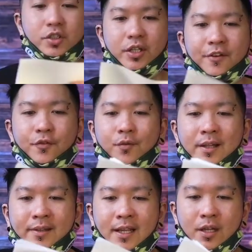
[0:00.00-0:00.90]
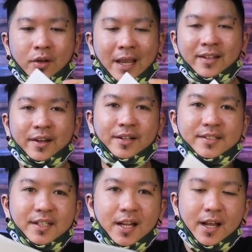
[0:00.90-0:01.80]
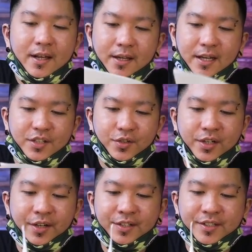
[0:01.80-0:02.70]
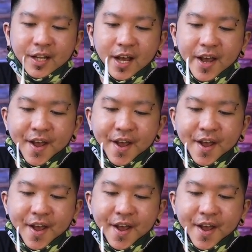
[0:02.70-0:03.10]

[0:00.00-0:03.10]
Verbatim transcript: So if you want, take a look at the receipt I show you the receipt